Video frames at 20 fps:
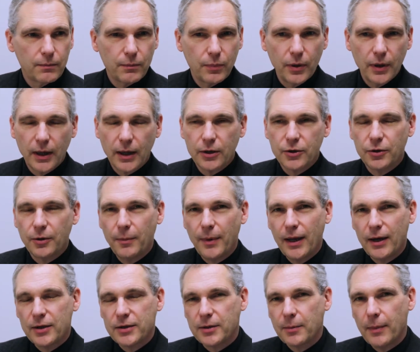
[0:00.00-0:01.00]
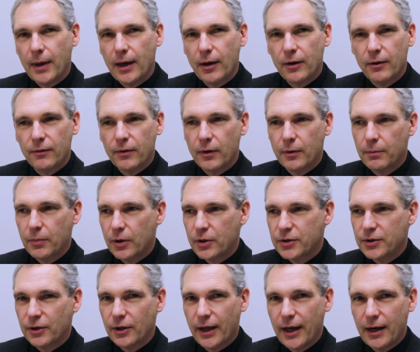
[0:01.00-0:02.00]
putting a tremendous amount of her
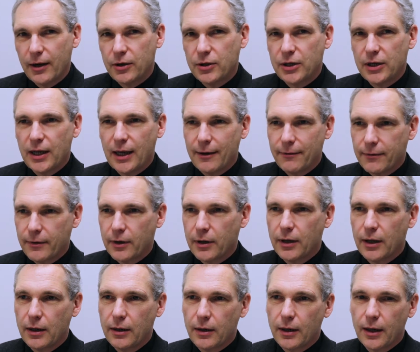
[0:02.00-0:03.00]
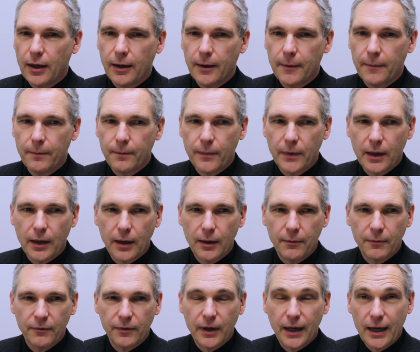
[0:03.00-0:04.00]
personal energy, effort,
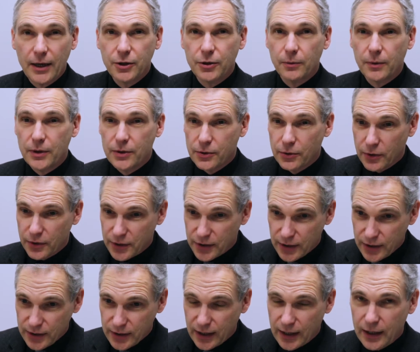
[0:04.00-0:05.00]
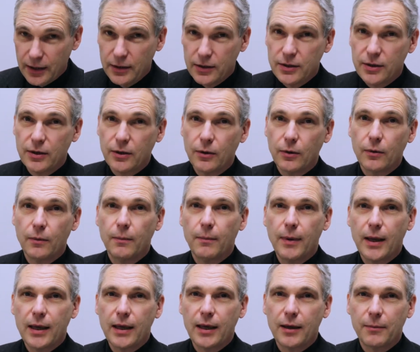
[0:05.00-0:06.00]
and financial resources into
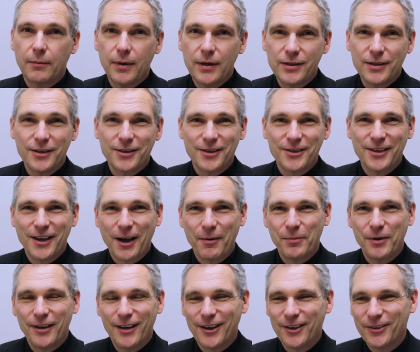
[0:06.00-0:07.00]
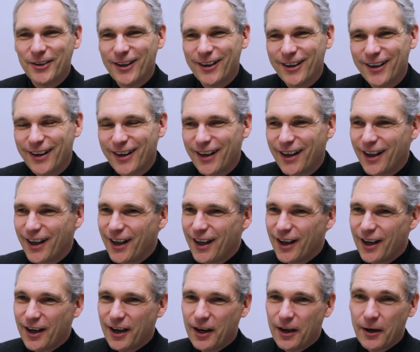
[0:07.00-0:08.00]
making businesses happen down there.
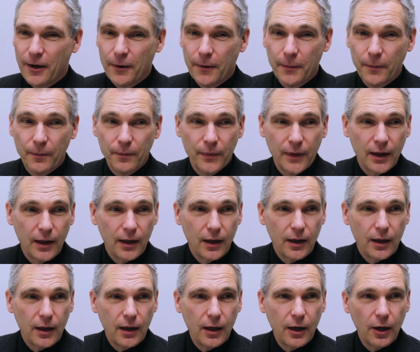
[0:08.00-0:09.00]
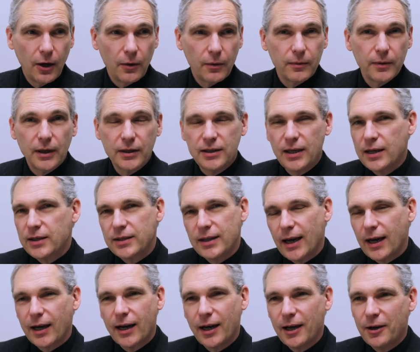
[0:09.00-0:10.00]
Um, it takes
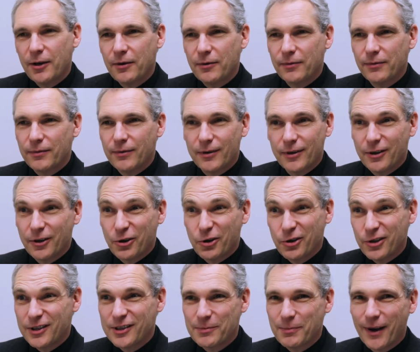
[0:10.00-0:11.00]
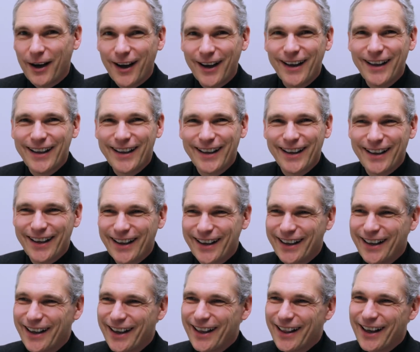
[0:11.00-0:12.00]
that kind of chutzpah,
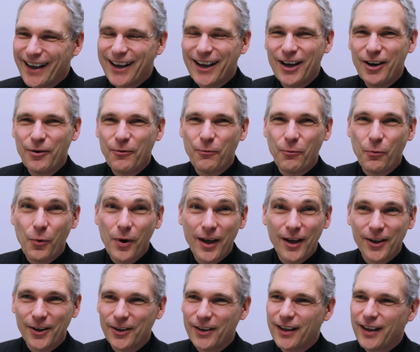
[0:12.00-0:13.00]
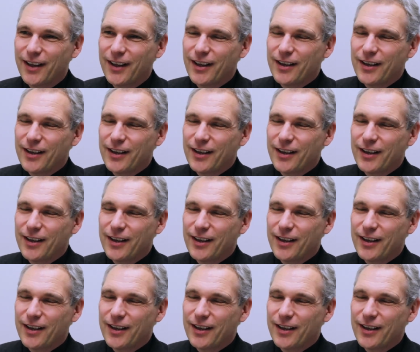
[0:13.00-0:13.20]
that kind of will